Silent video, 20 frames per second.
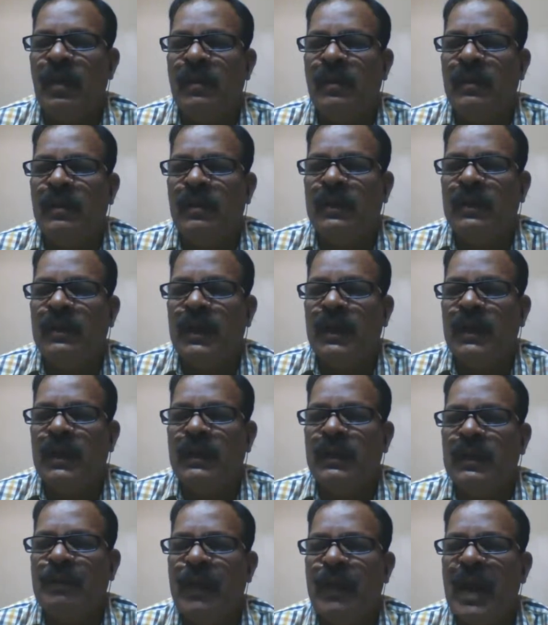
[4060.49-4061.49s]
The,
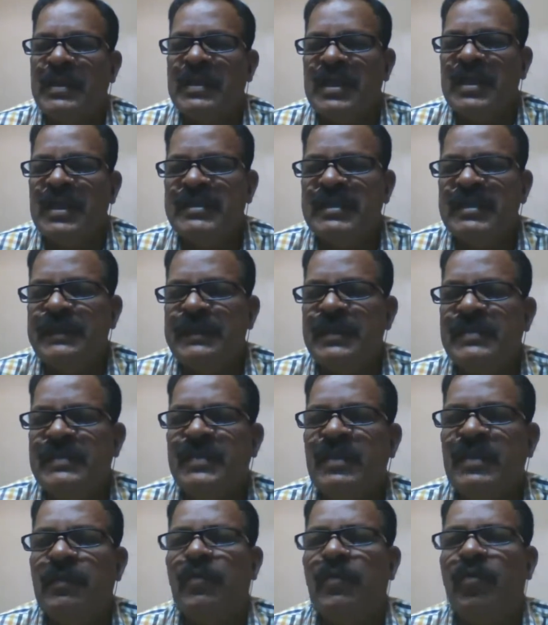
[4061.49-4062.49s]
the
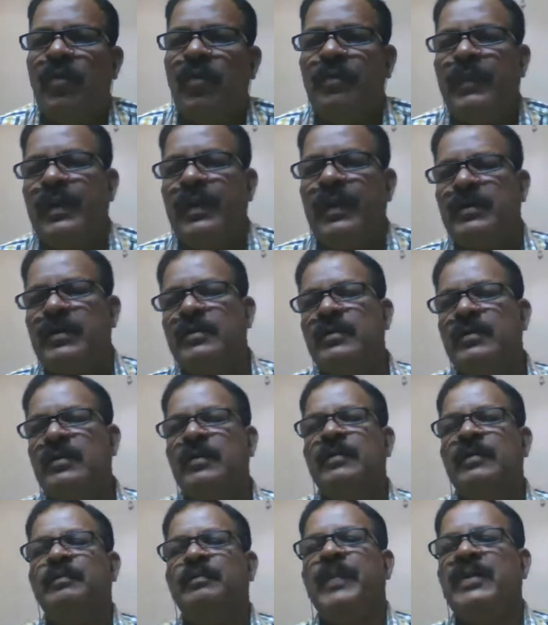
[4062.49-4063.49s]
participation of government
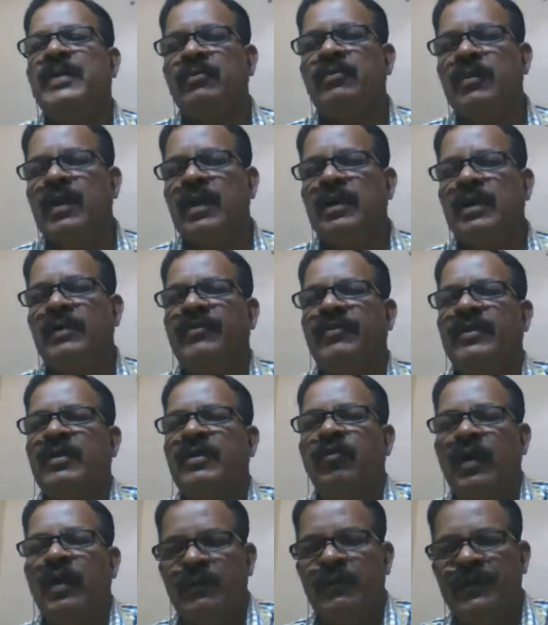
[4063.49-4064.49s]
particularly for the
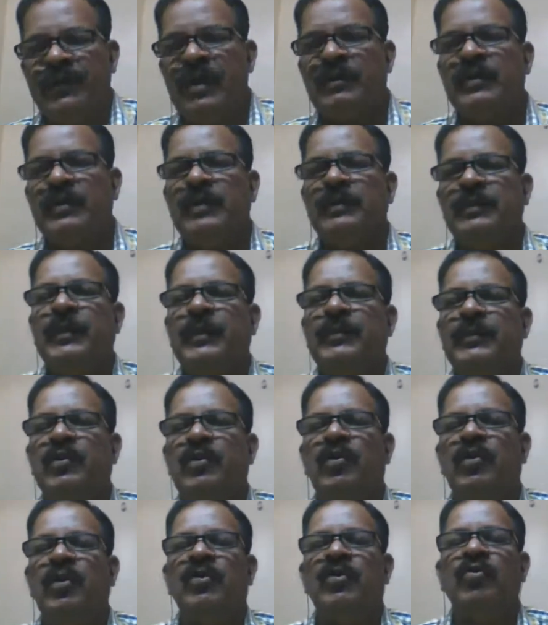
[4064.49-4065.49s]
welfare of the people
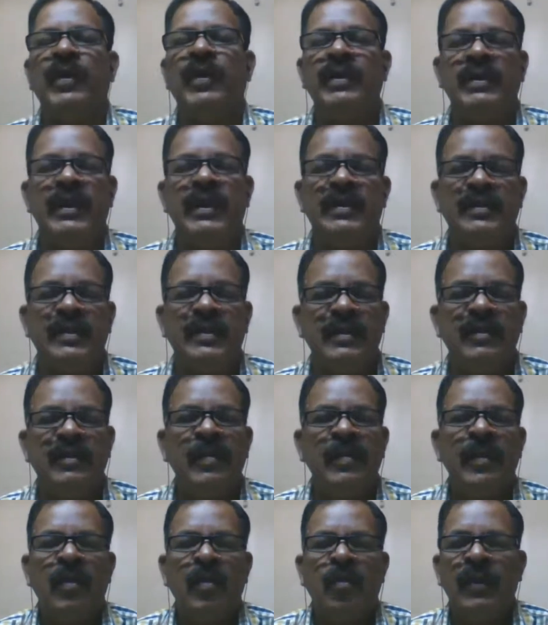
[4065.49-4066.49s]
or when they the
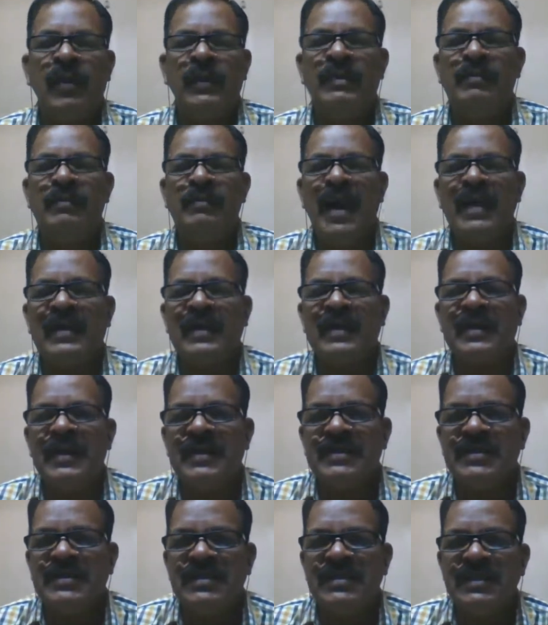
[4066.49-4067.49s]
when the
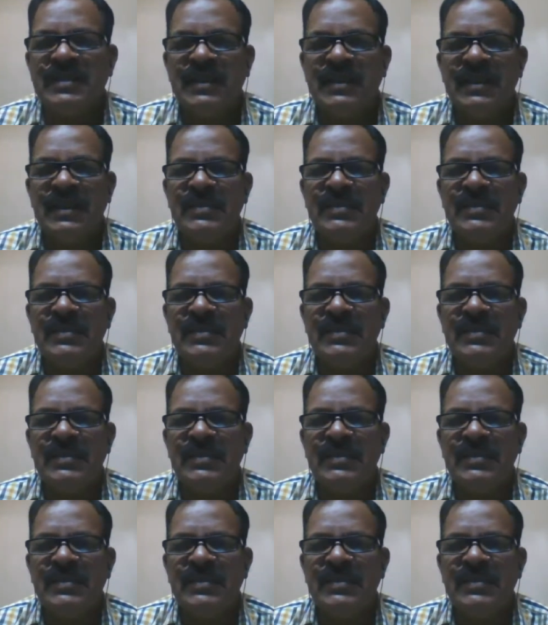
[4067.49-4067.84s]
market is